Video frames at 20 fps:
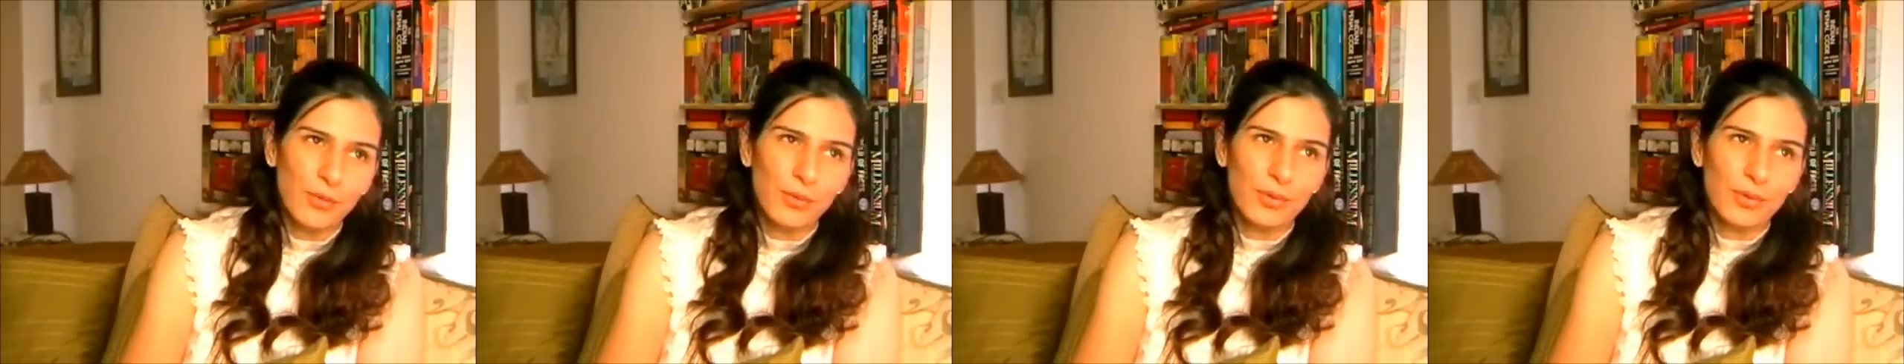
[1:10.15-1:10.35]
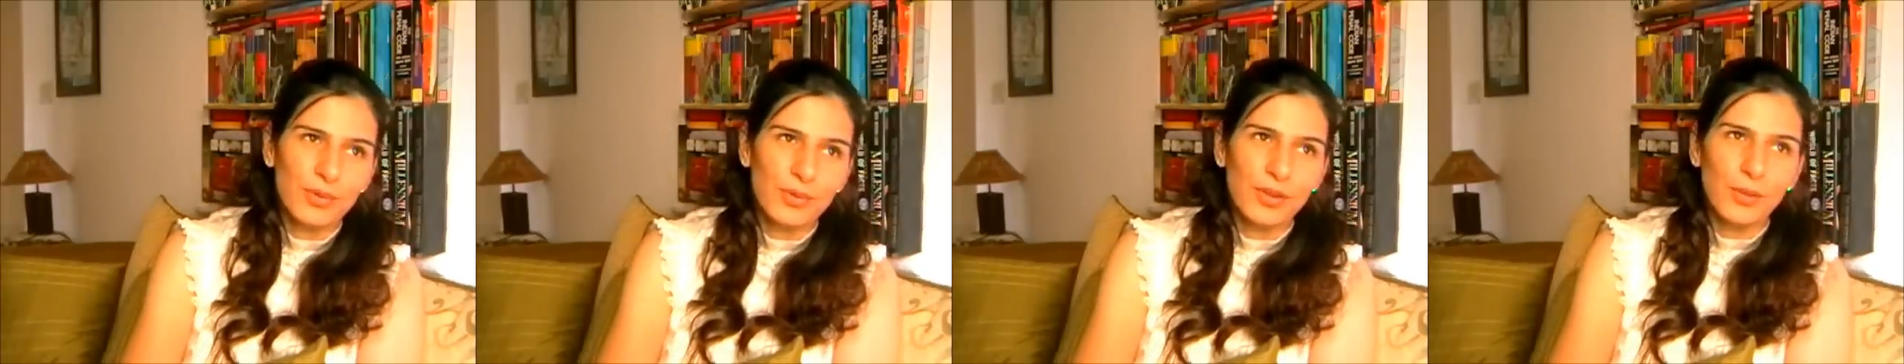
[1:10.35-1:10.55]

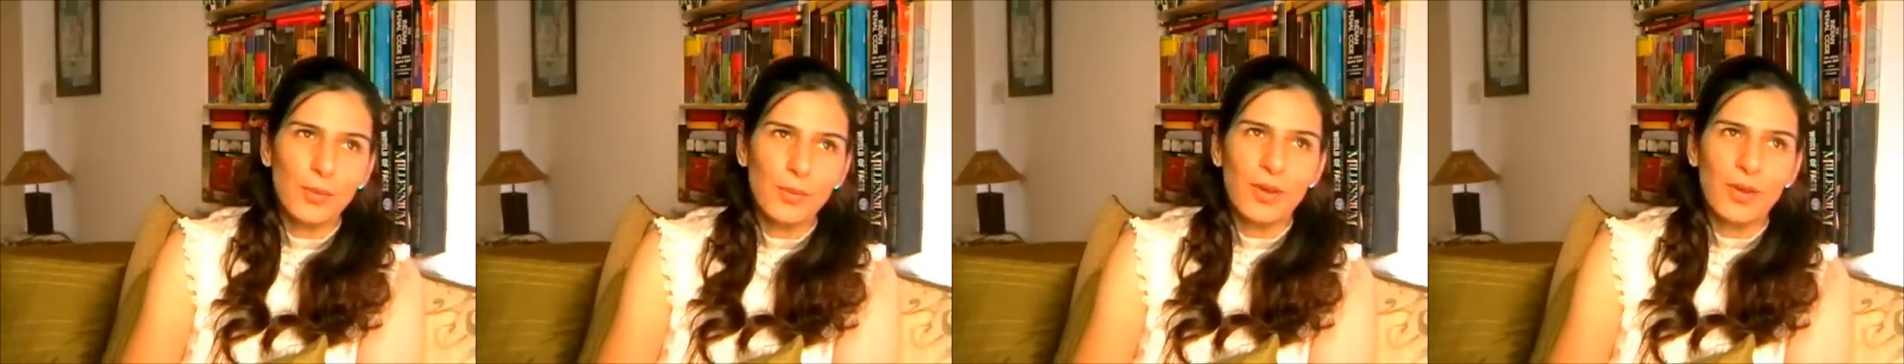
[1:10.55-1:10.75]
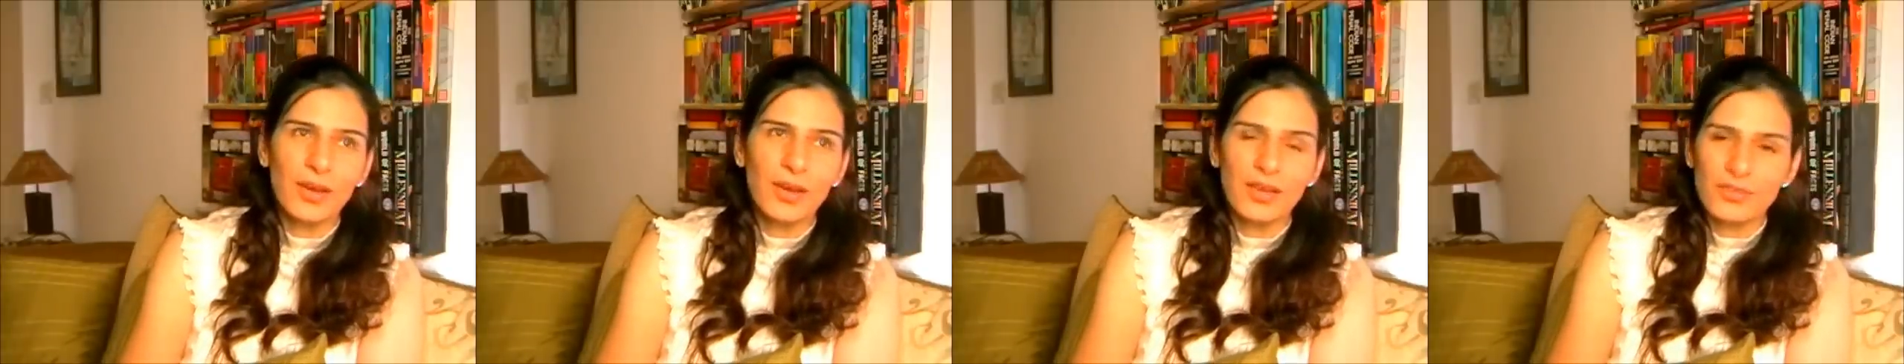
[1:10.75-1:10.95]
you know, that
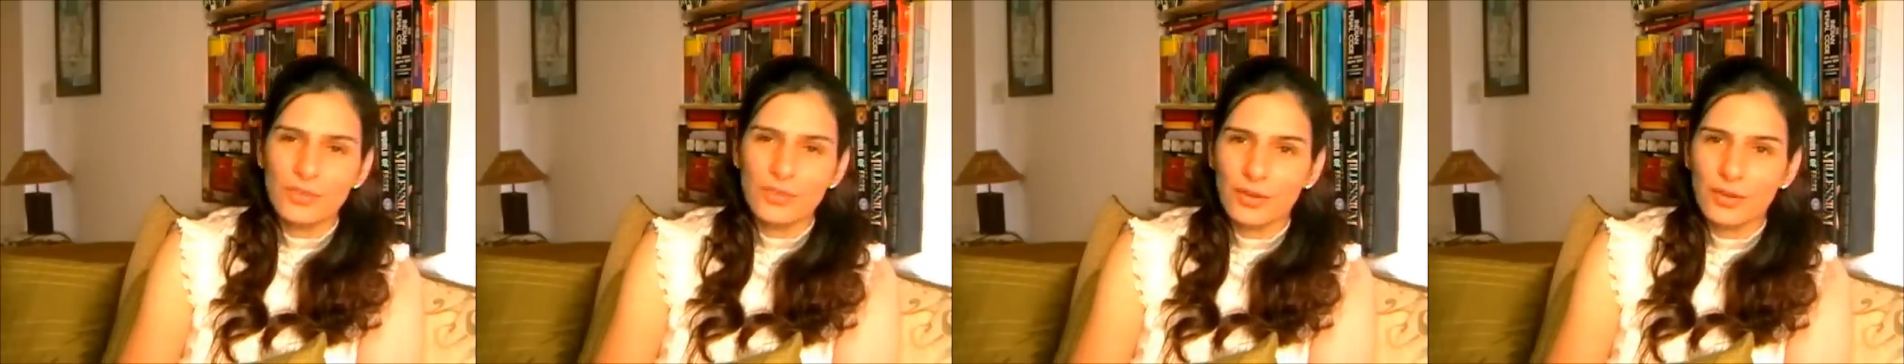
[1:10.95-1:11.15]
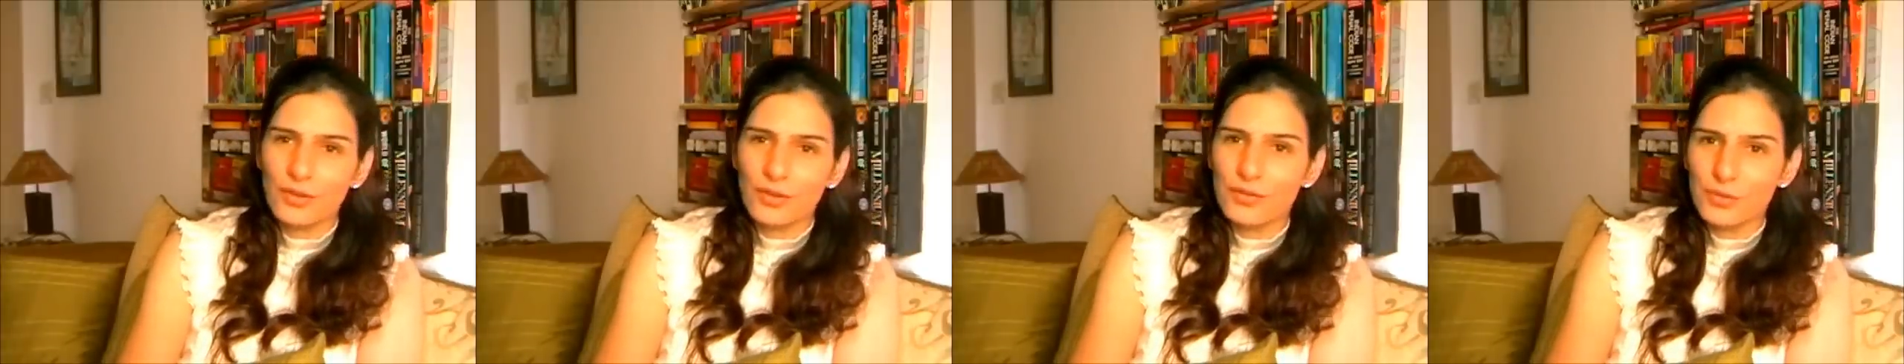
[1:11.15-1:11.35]
work has
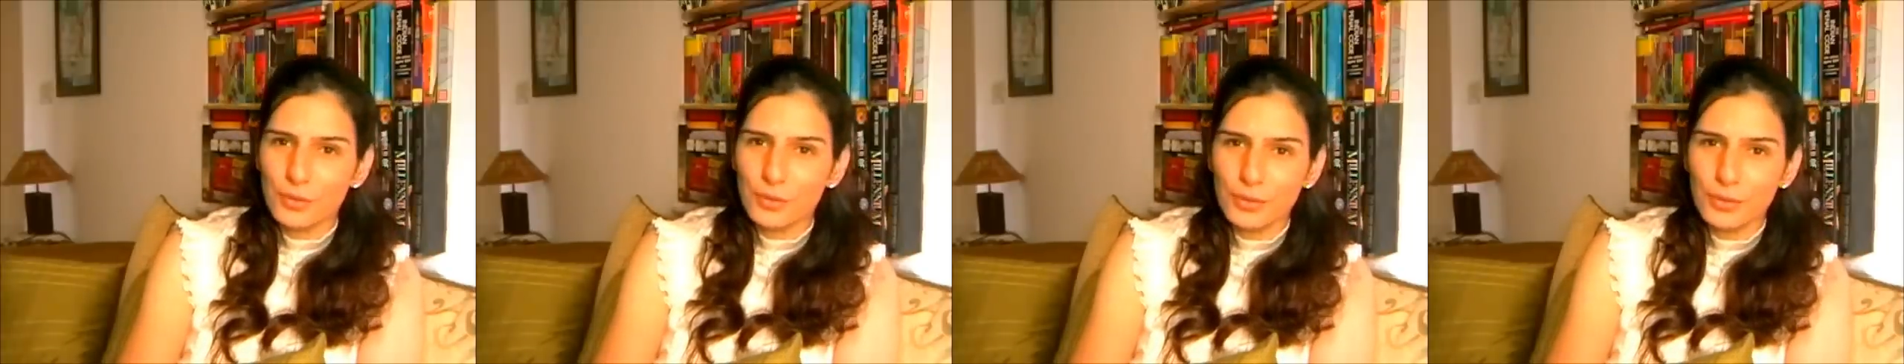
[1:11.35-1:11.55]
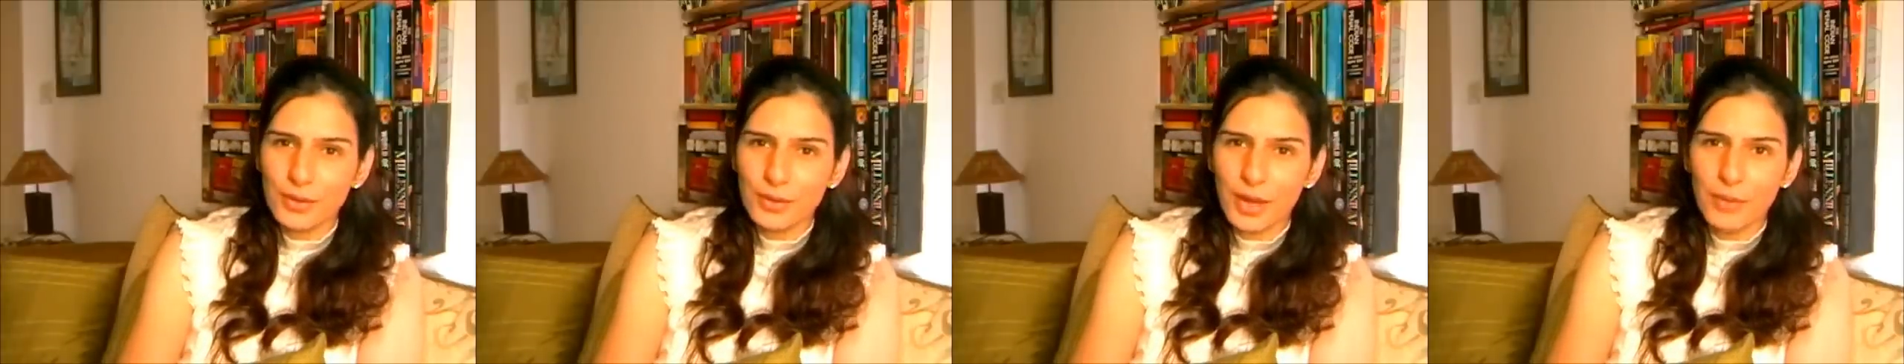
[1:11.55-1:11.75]
sort of
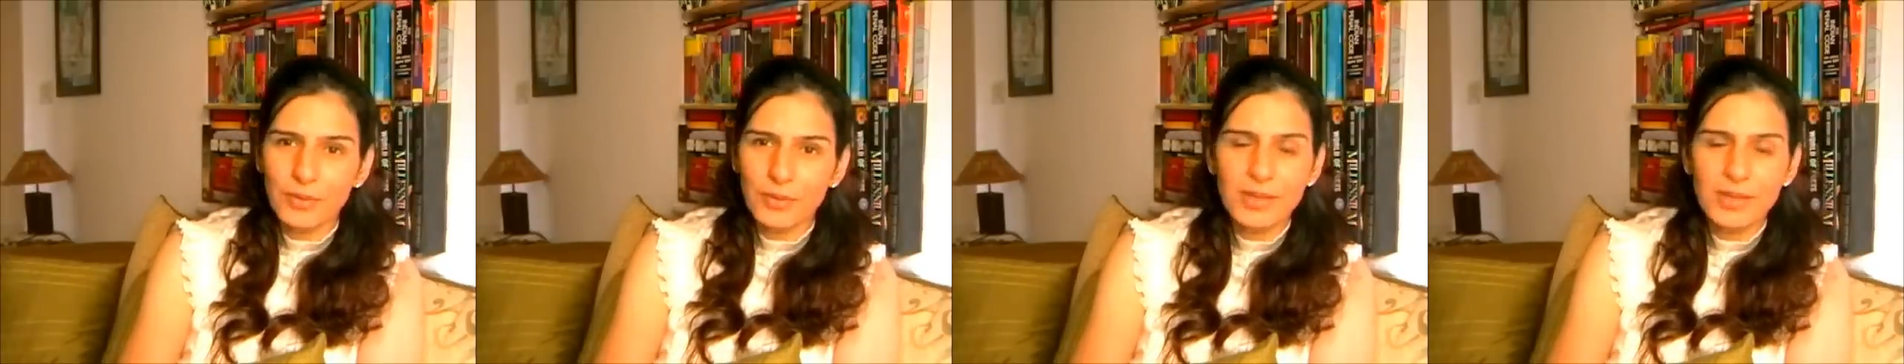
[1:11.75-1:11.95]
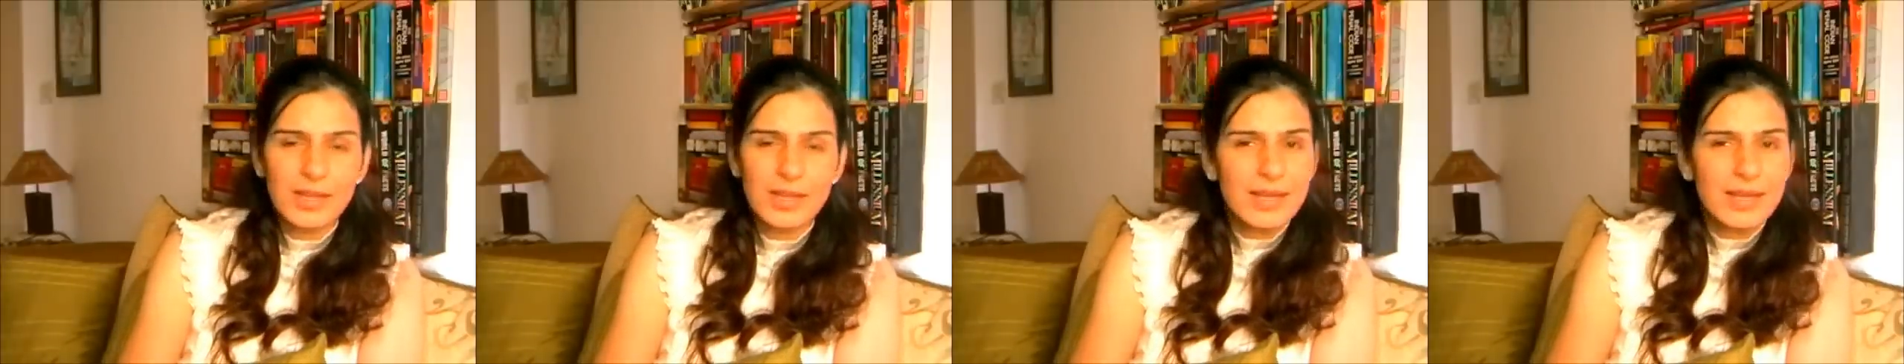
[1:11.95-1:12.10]
slowed down.